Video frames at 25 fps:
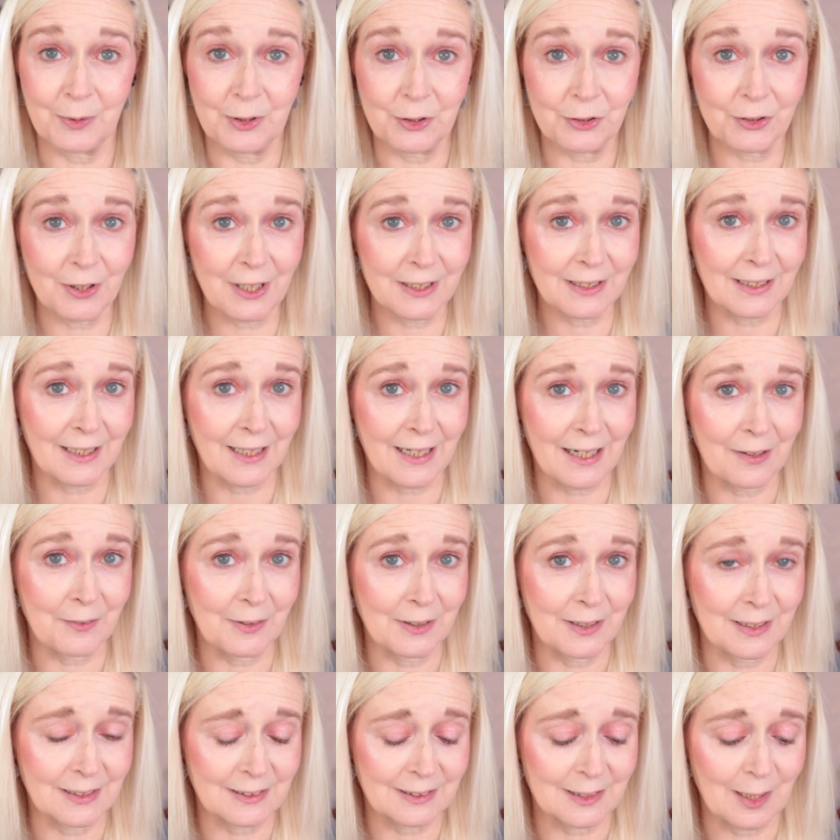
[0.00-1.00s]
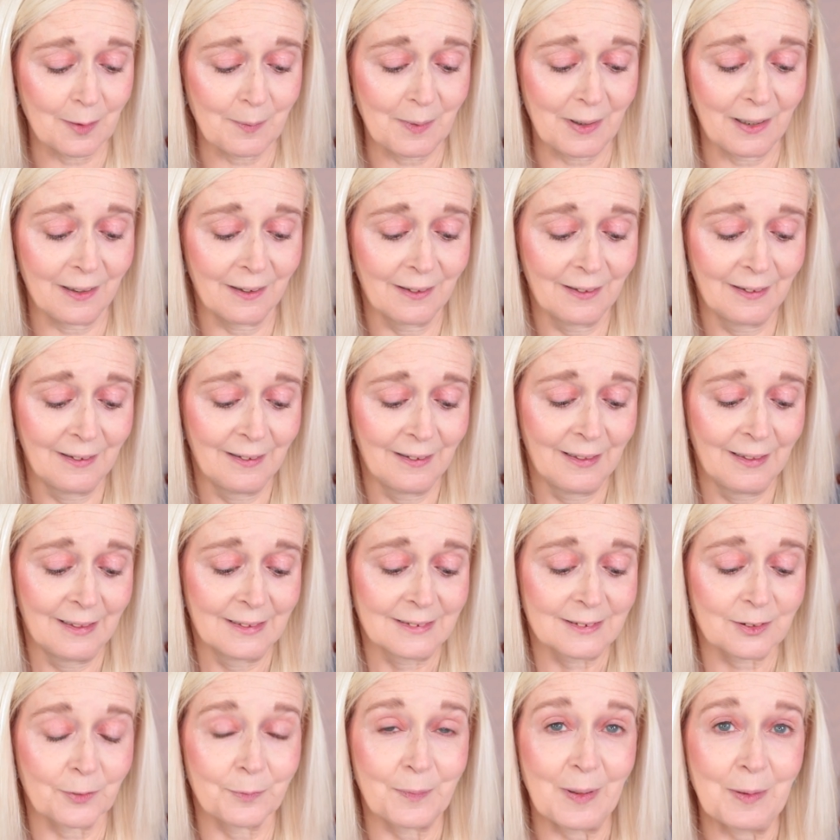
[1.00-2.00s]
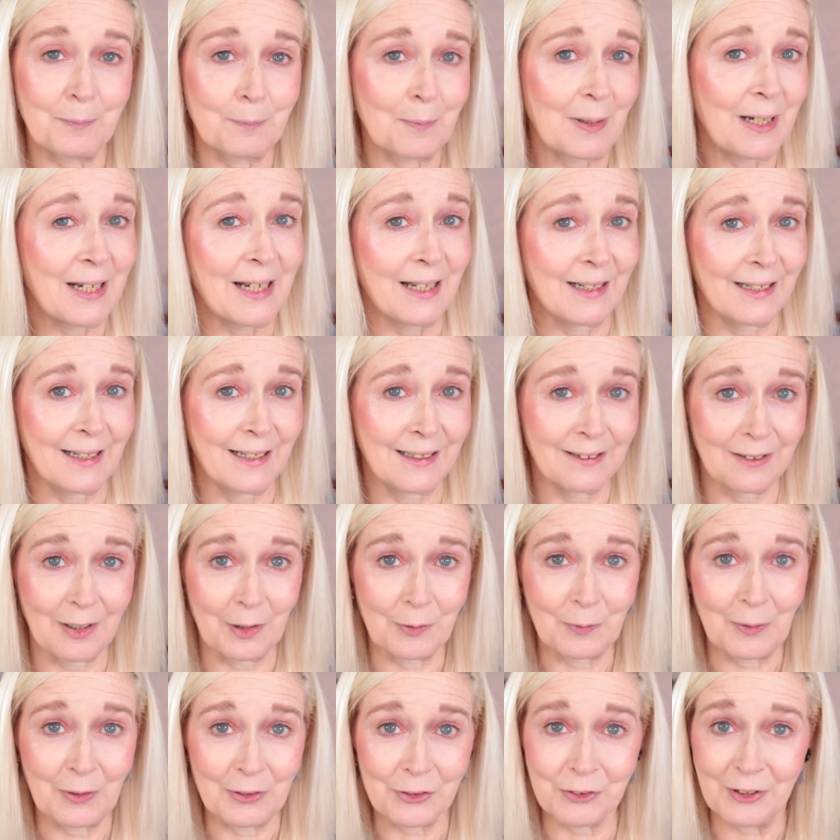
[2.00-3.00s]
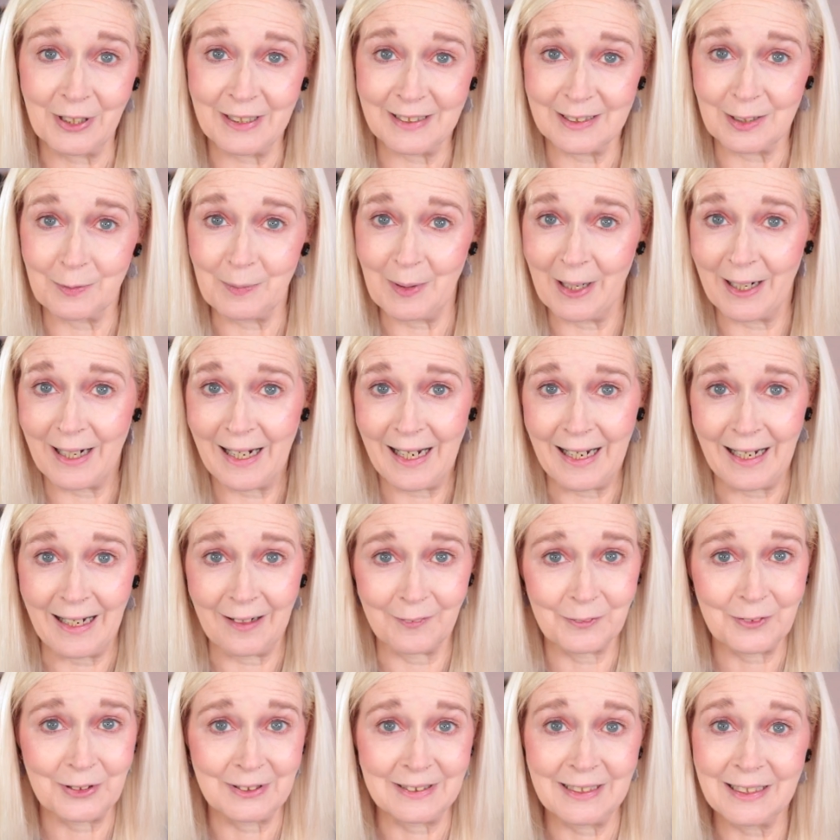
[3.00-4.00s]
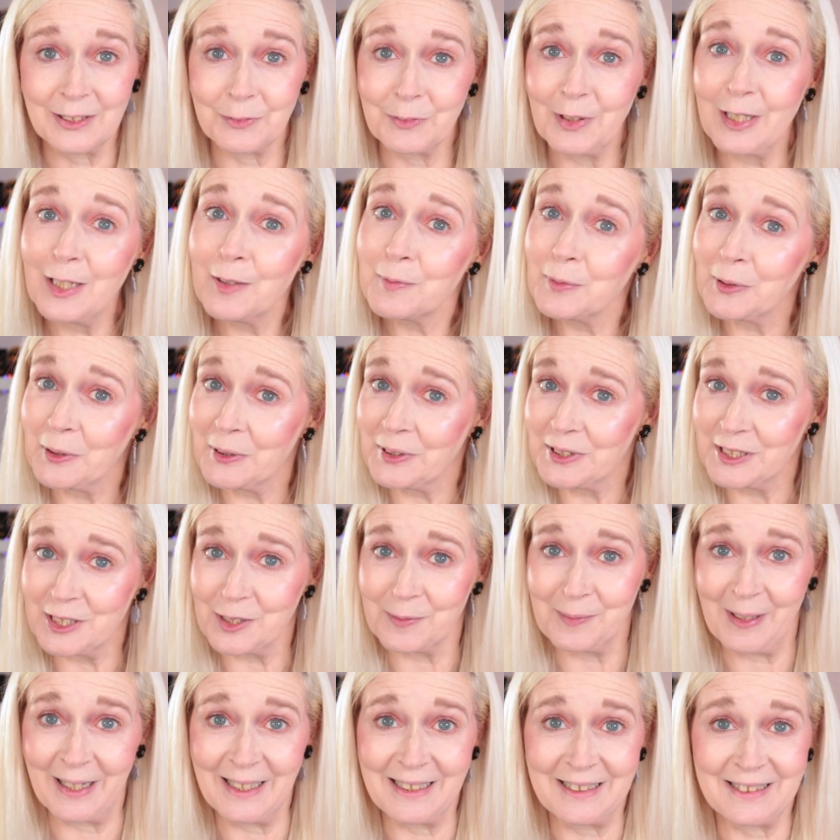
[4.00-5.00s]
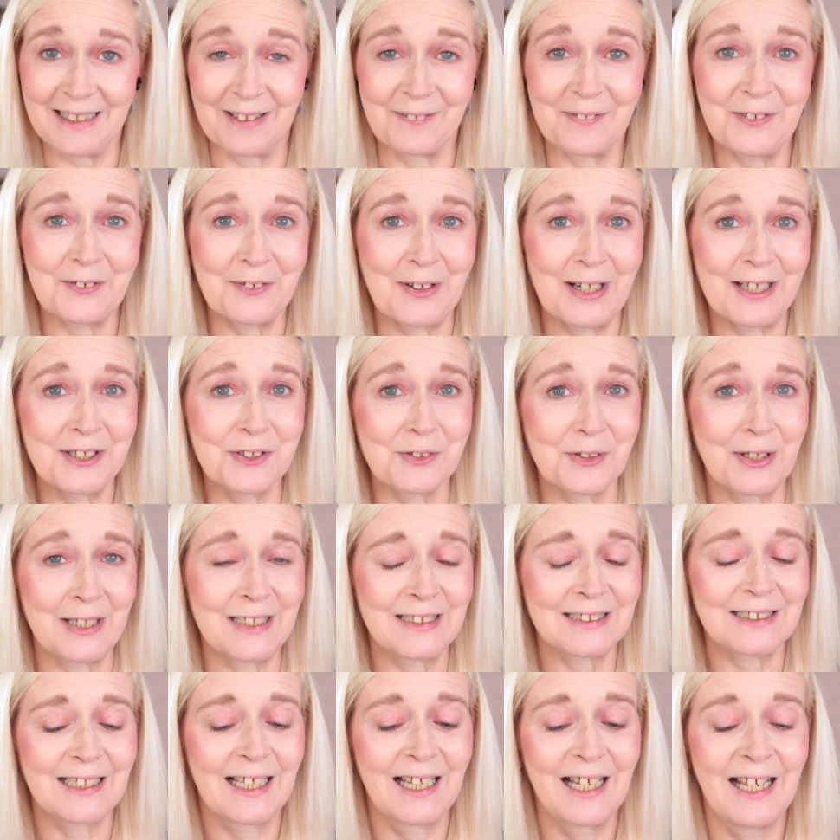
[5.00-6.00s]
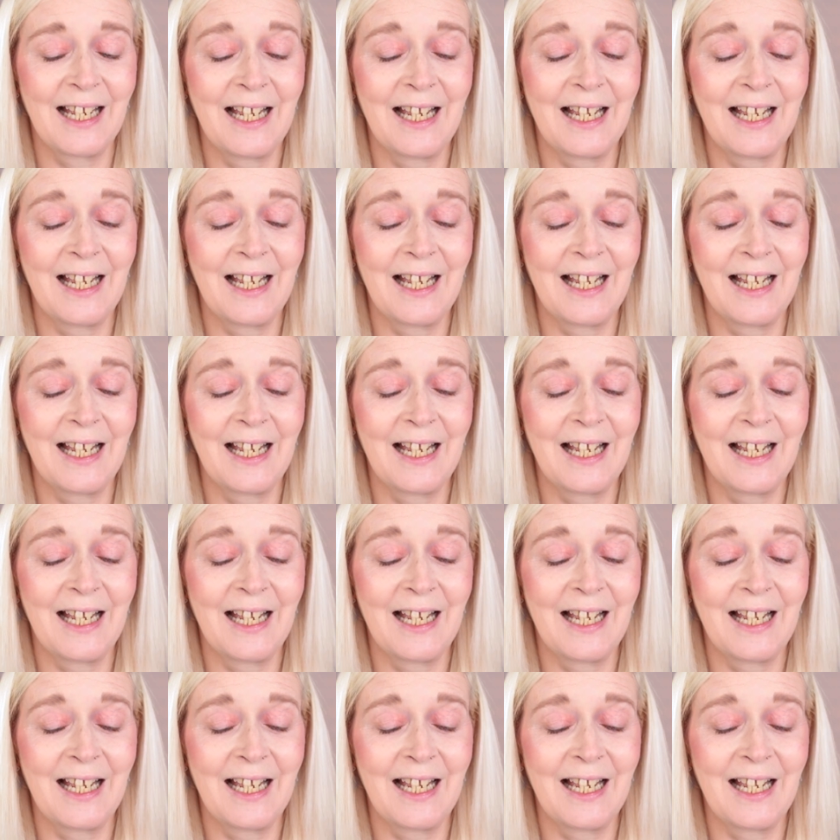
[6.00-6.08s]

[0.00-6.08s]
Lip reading: We tried that out in the summer, so I've been planning like what drinks I might have because it's really important to me to have the right drinks.